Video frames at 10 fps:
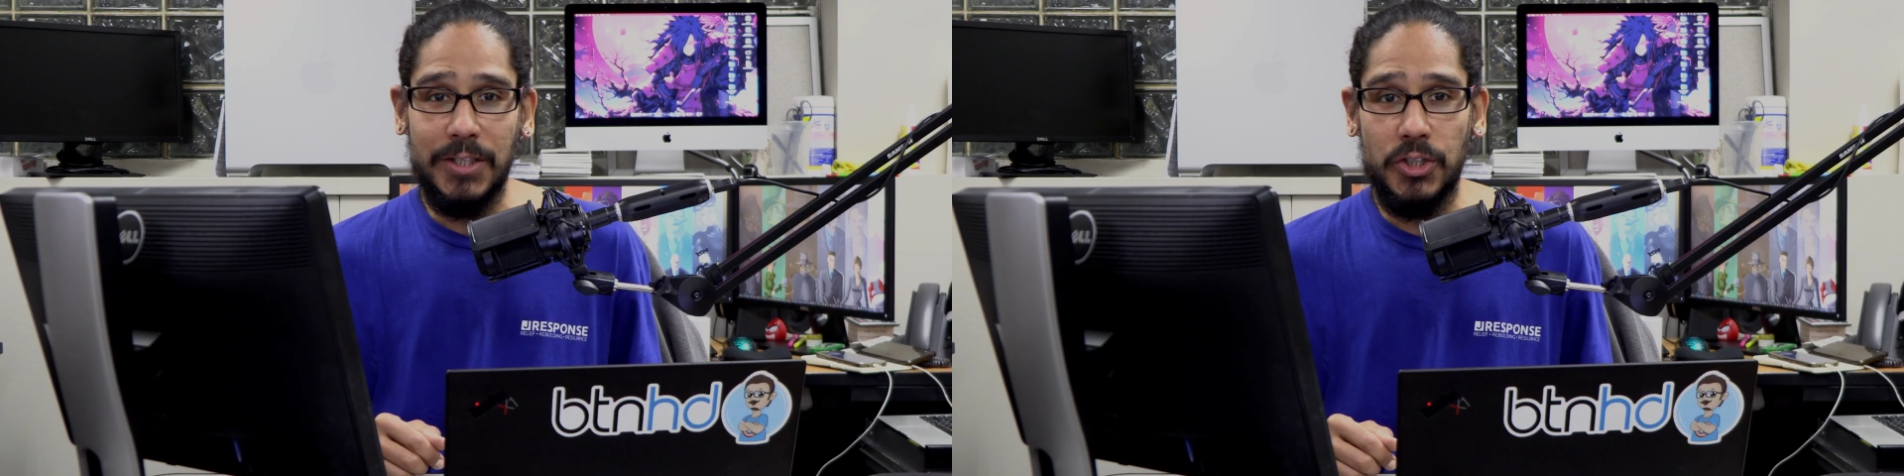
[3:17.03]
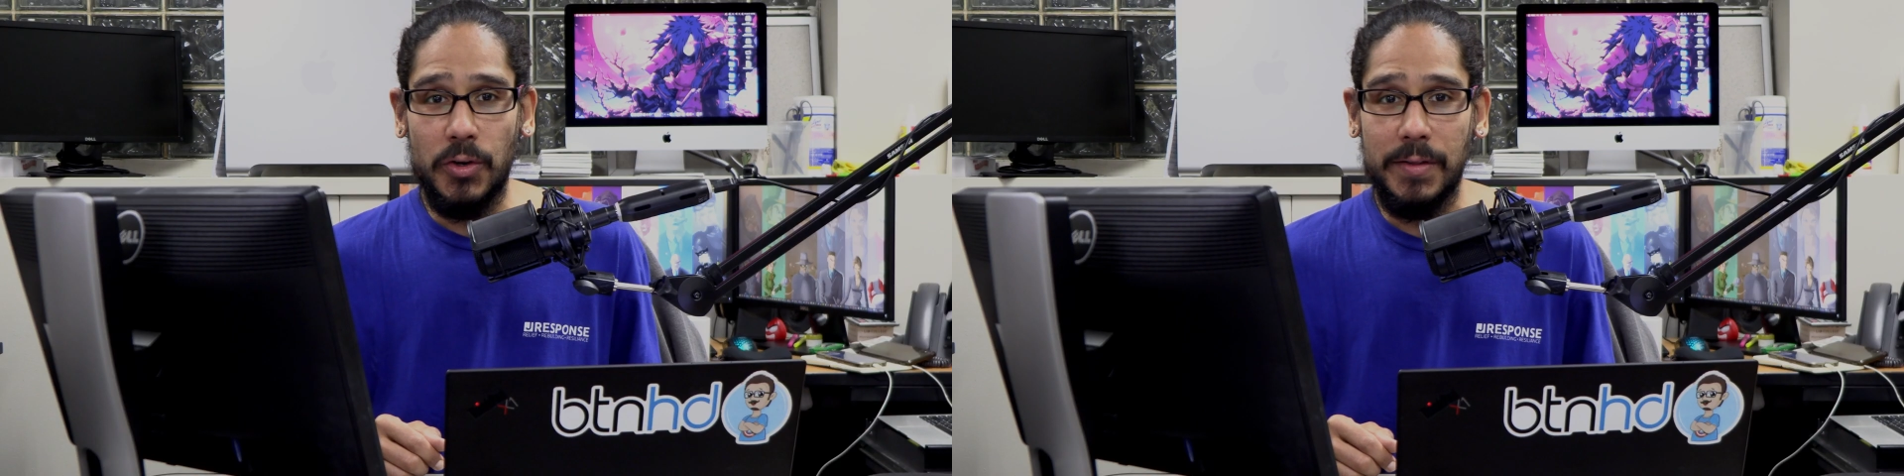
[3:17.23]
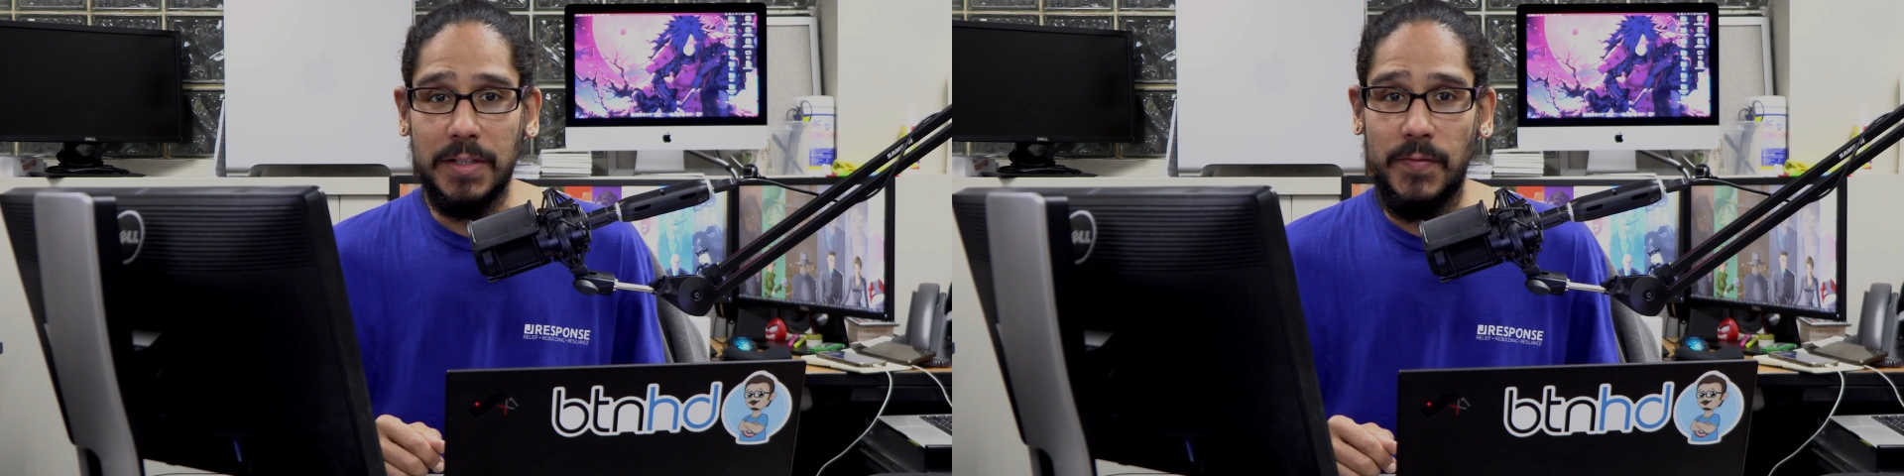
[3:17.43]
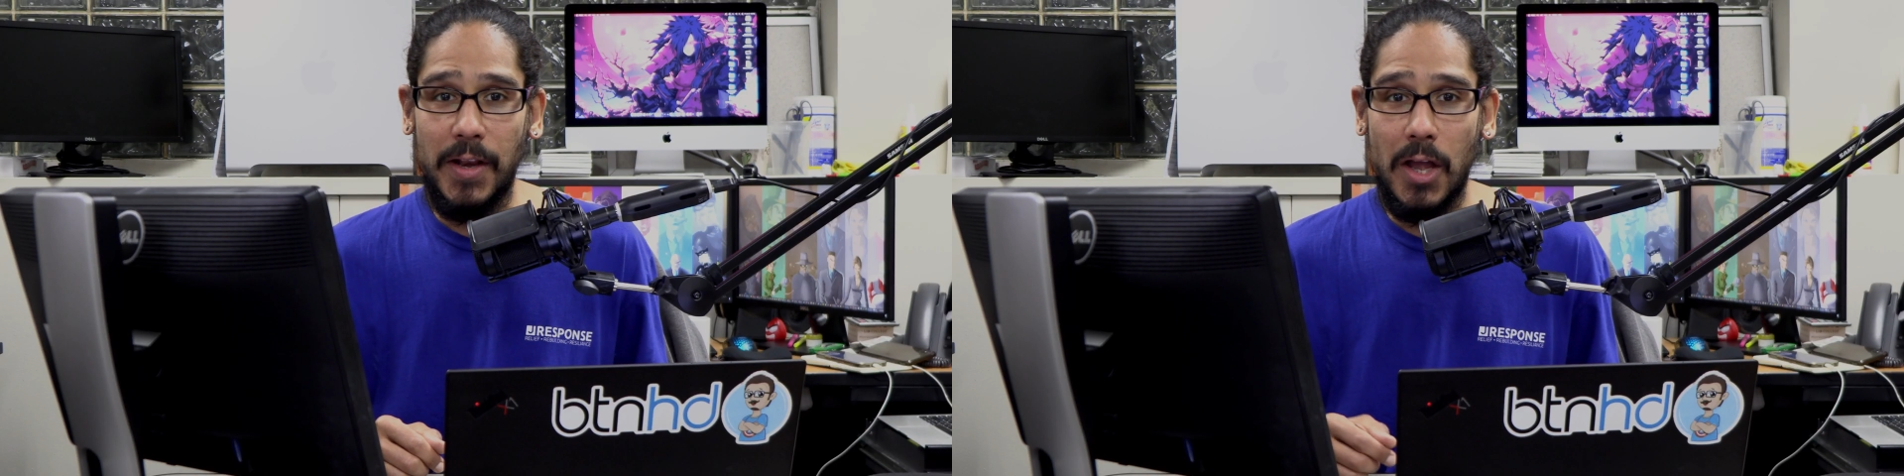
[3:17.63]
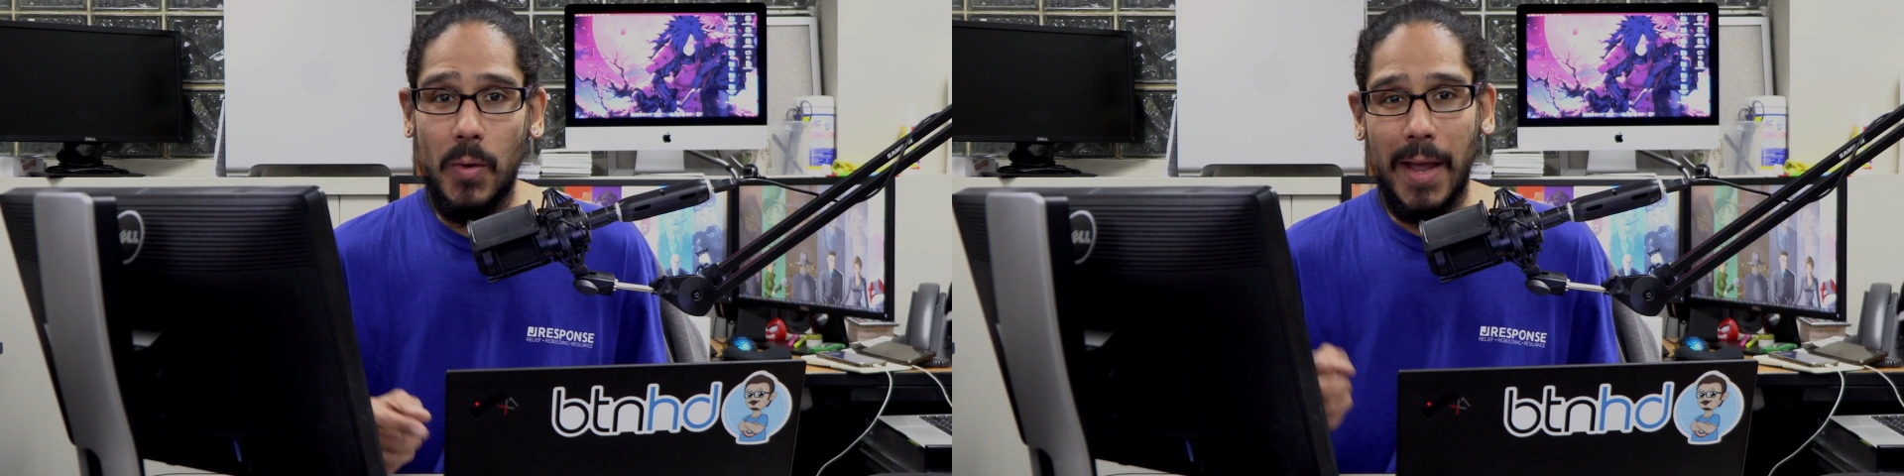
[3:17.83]
enjoy this
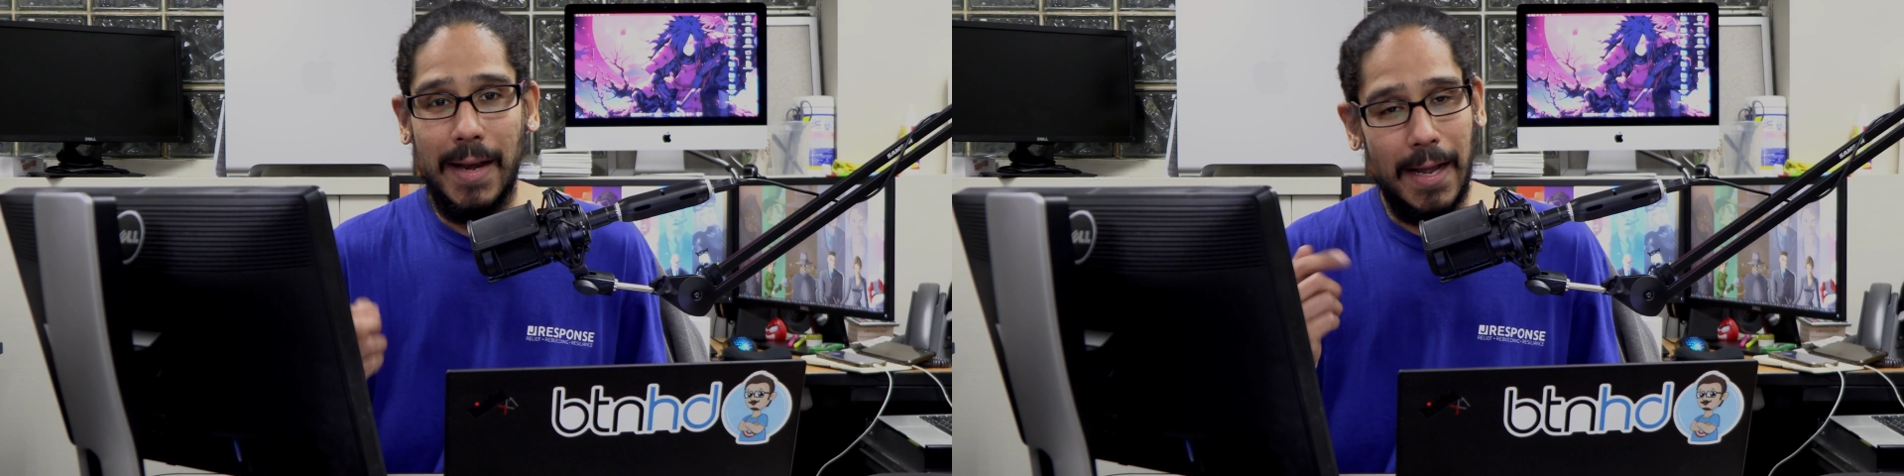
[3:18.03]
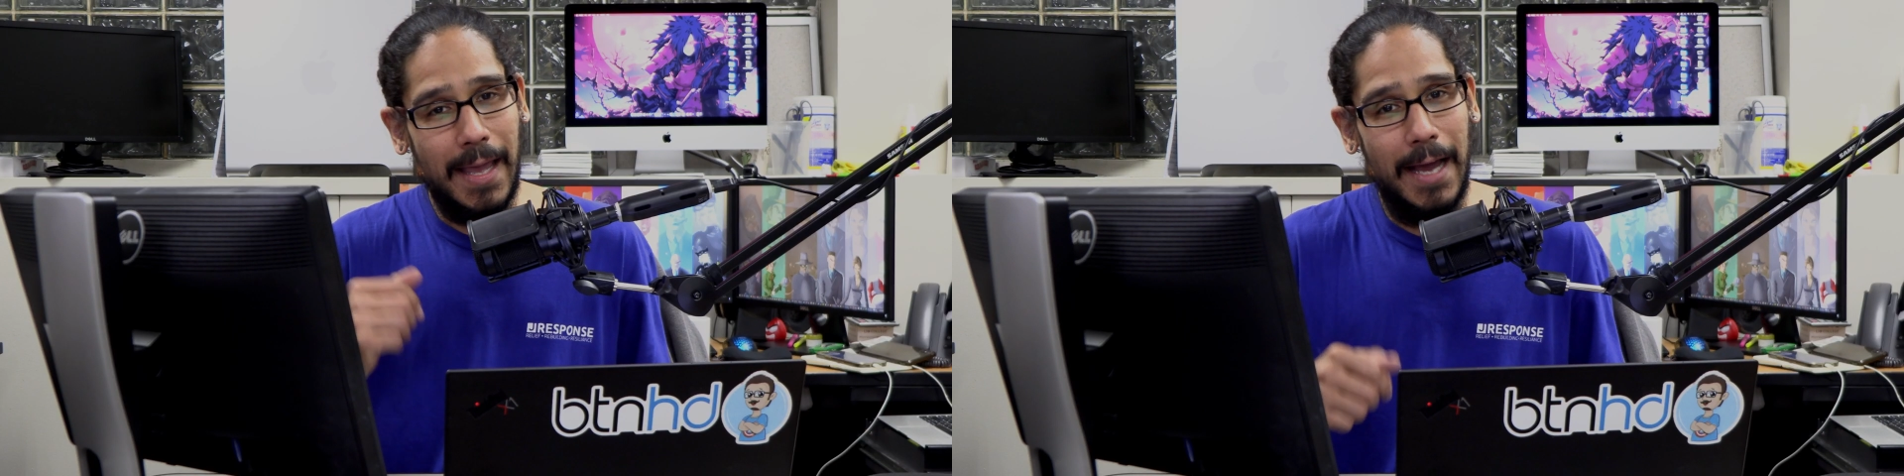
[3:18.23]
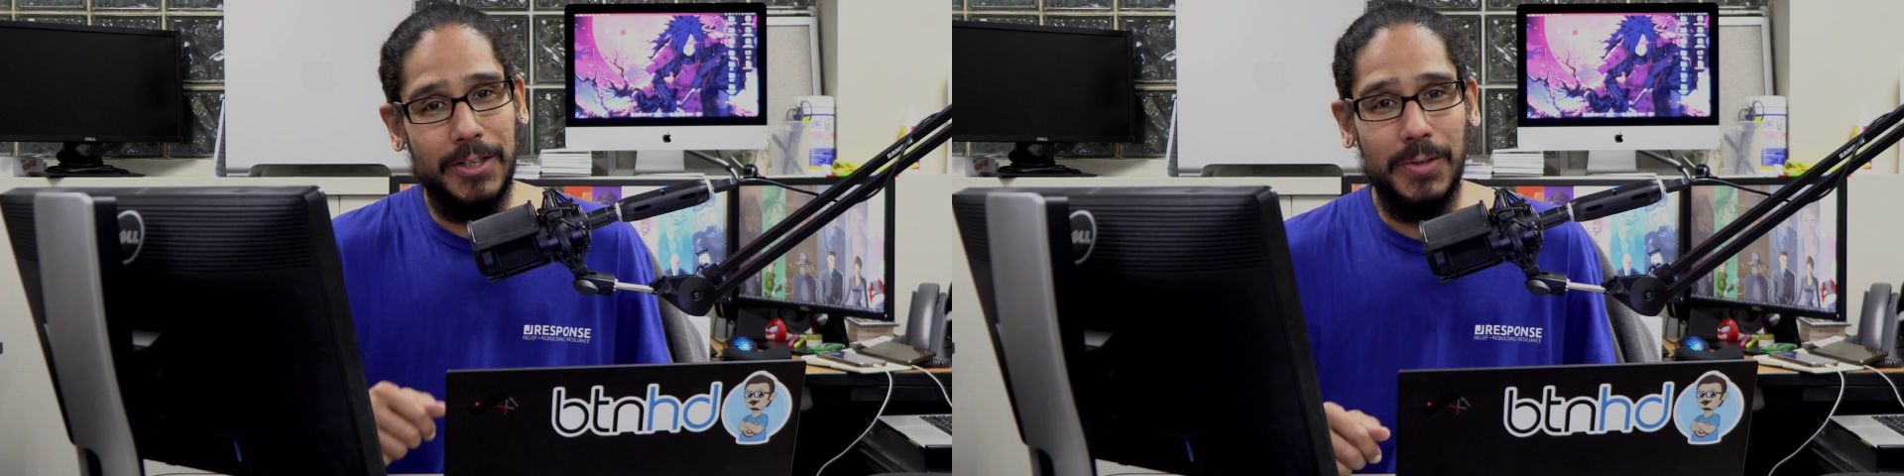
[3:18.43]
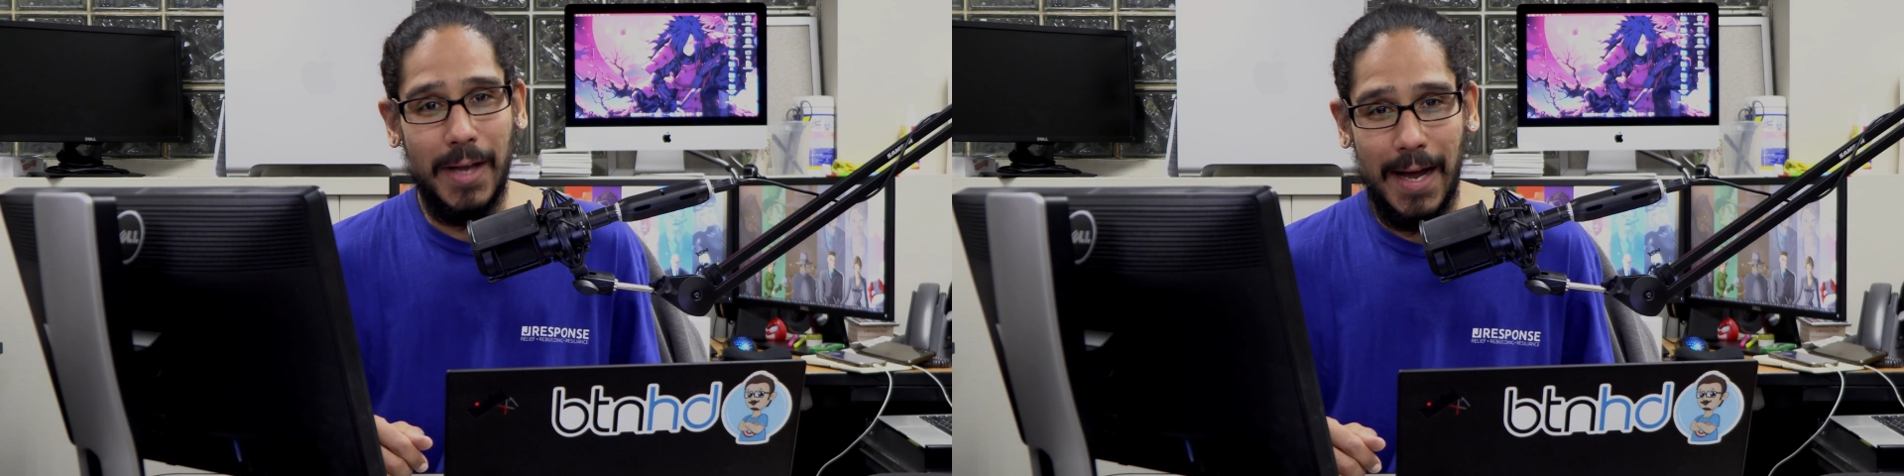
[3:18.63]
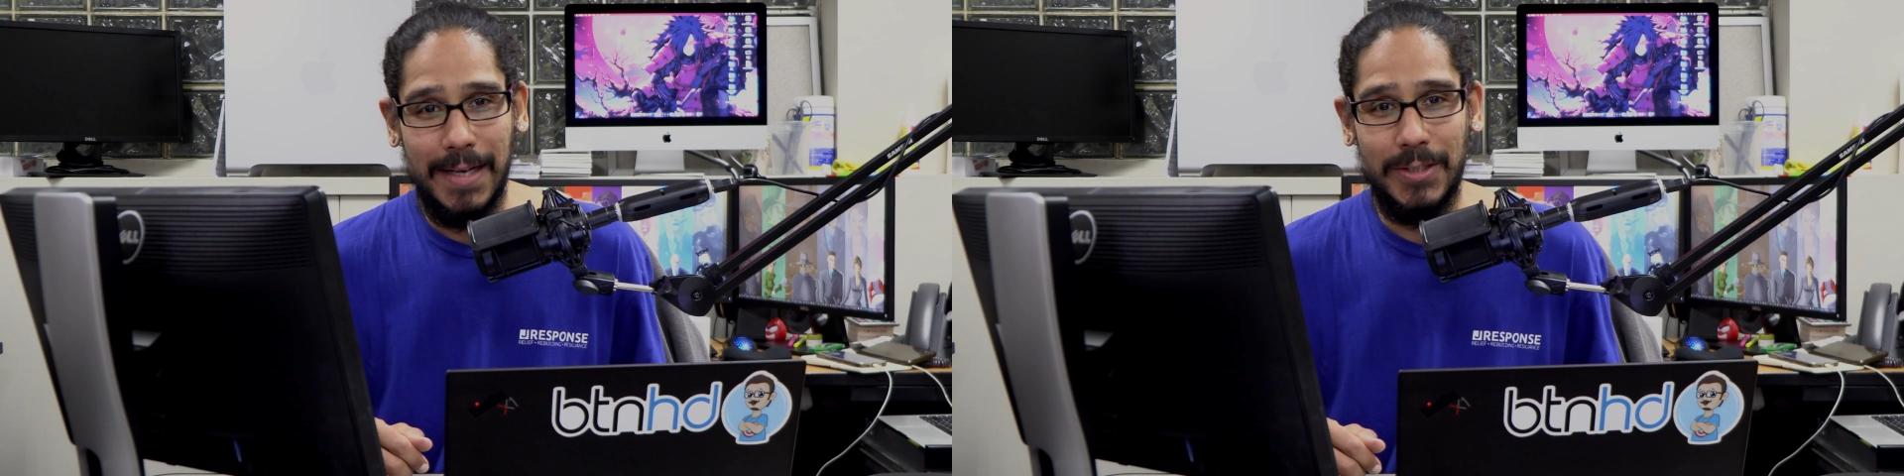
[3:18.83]
video and I catch you
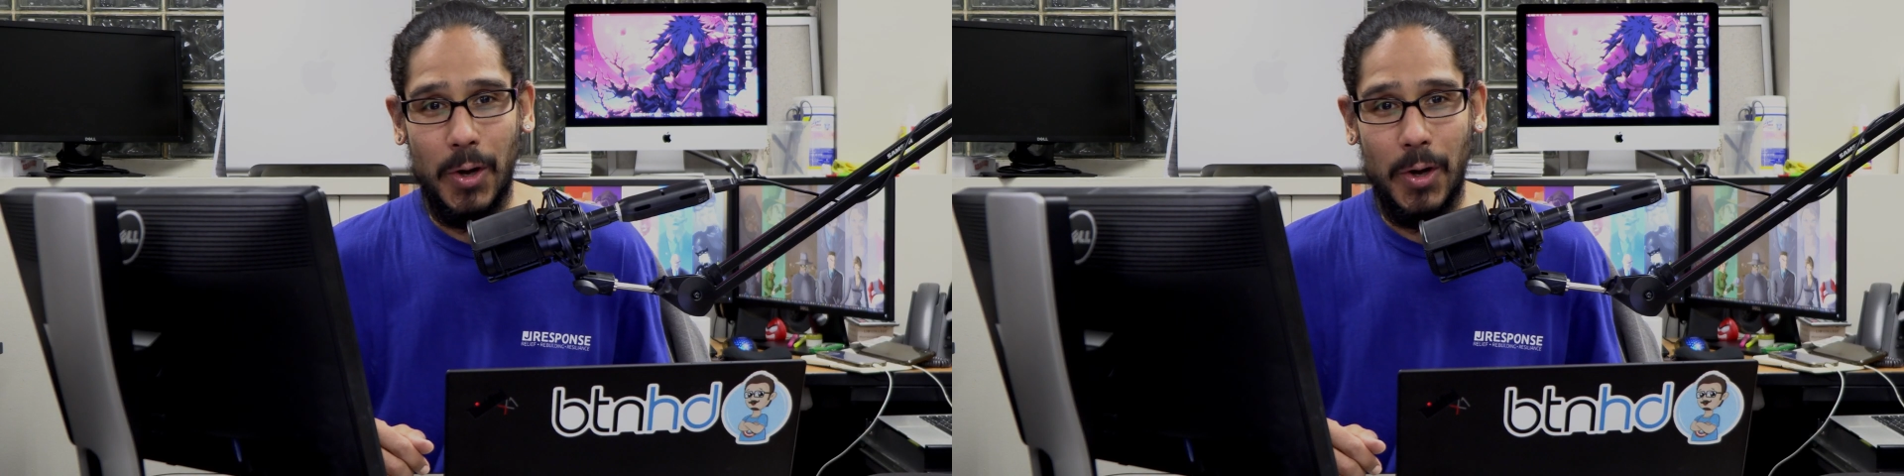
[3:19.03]
guys